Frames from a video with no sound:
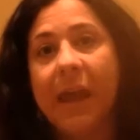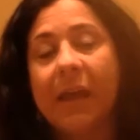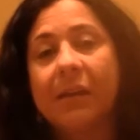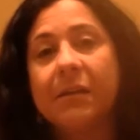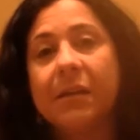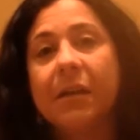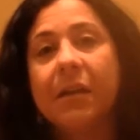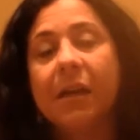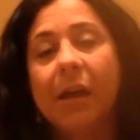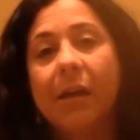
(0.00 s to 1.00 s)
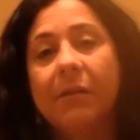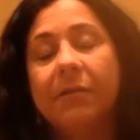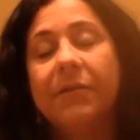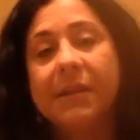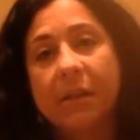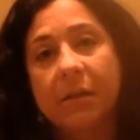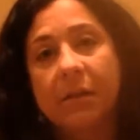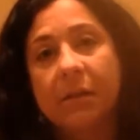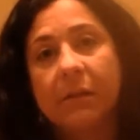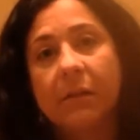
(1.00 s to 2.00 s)
and uh,
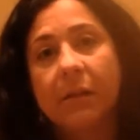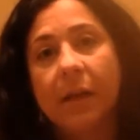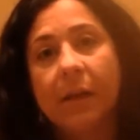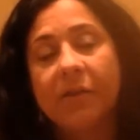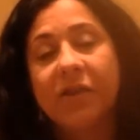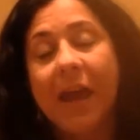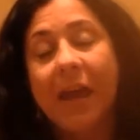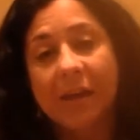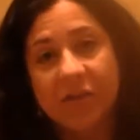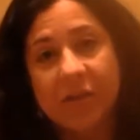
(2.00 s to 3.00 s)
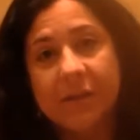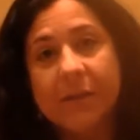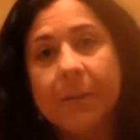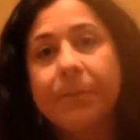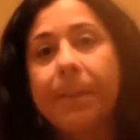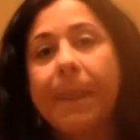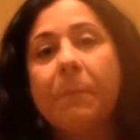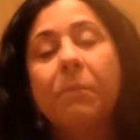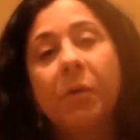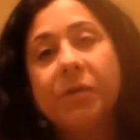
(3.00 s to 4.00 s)
physical uh, challenges
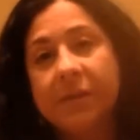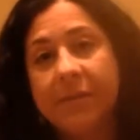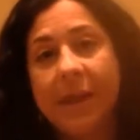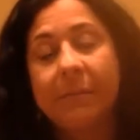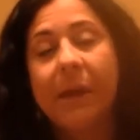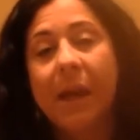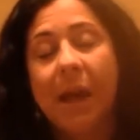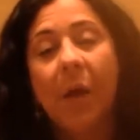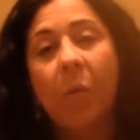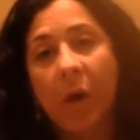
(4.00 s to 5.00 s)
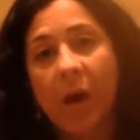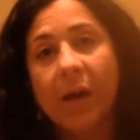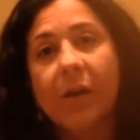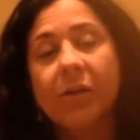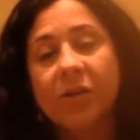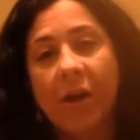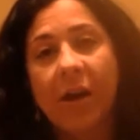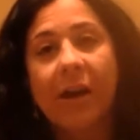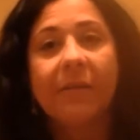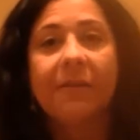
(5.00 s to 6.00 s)
most of them cannot walk,
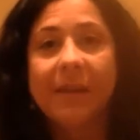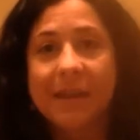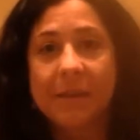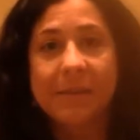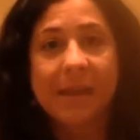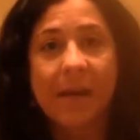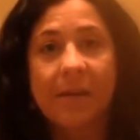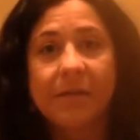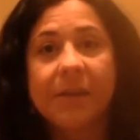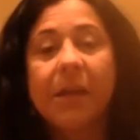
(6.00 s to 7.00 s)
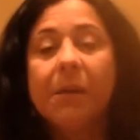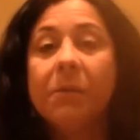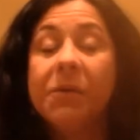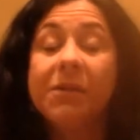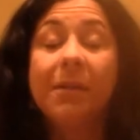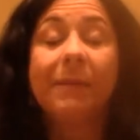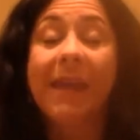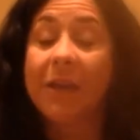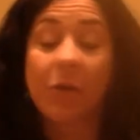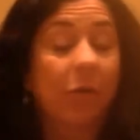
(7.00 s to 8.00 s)
talk, feed themselves. Most of them
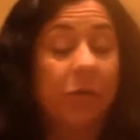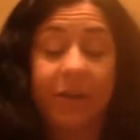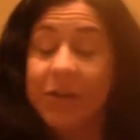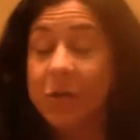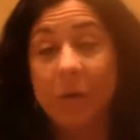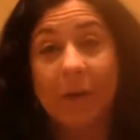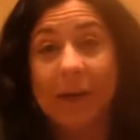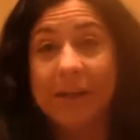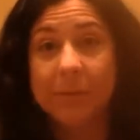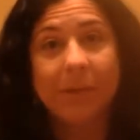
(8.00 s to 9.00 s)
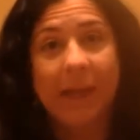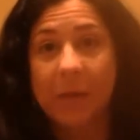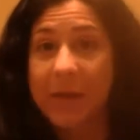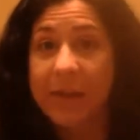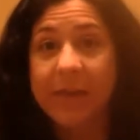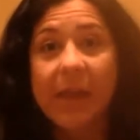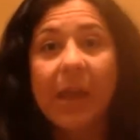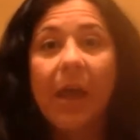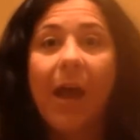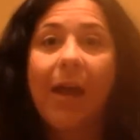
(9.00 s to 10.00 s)
can't hold a toy to play with.
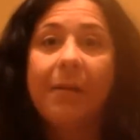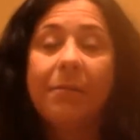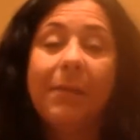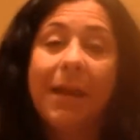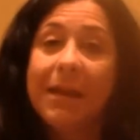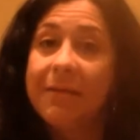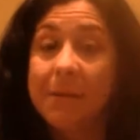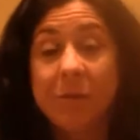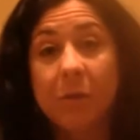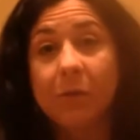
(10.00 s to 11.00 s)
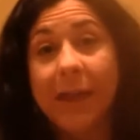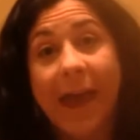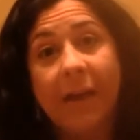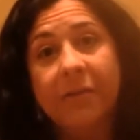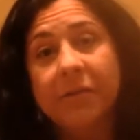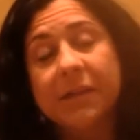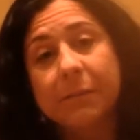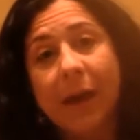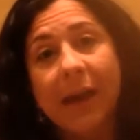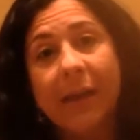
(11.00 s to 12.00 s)
Um, many of them don't laugh or
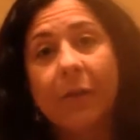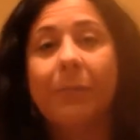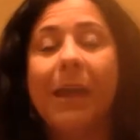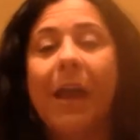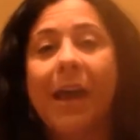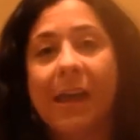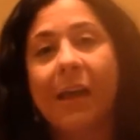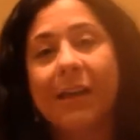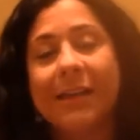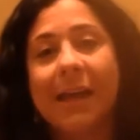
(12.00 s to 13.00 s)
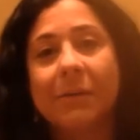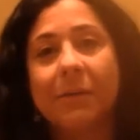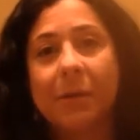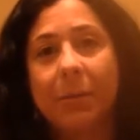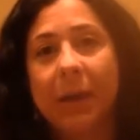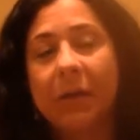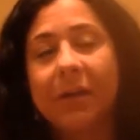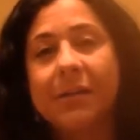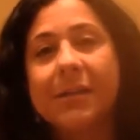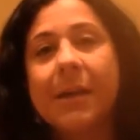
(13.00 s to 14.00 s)
smile or make eye contact with their
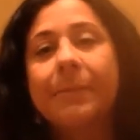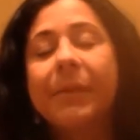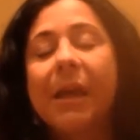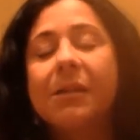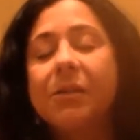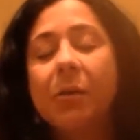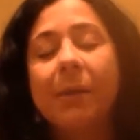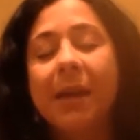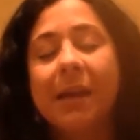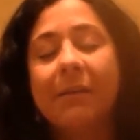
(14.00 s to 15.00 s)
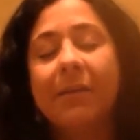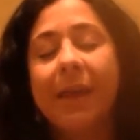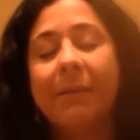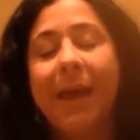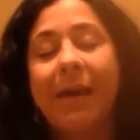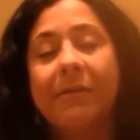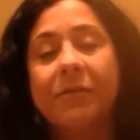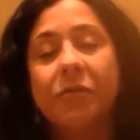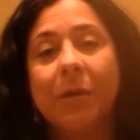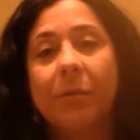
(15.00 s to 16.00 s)
parents. And so many of them have
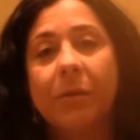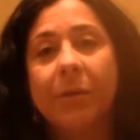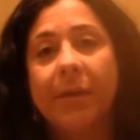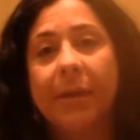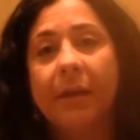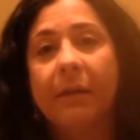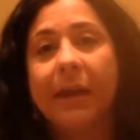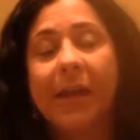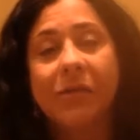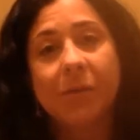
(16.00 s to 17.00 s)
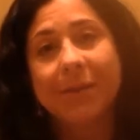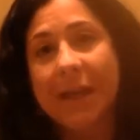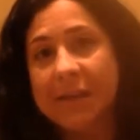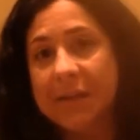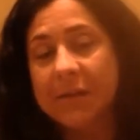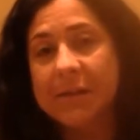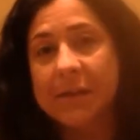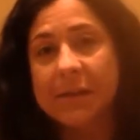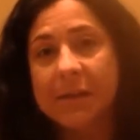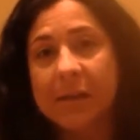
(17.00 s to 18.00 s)
trouble with their gastrointestinal
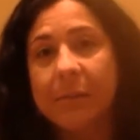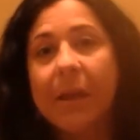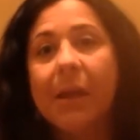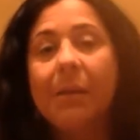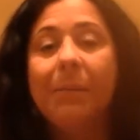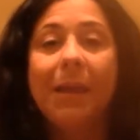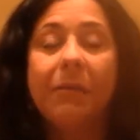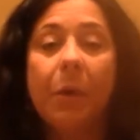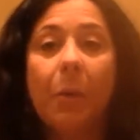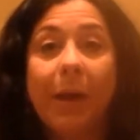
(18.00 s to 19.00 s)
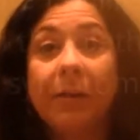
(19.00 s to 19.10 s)
system. Many require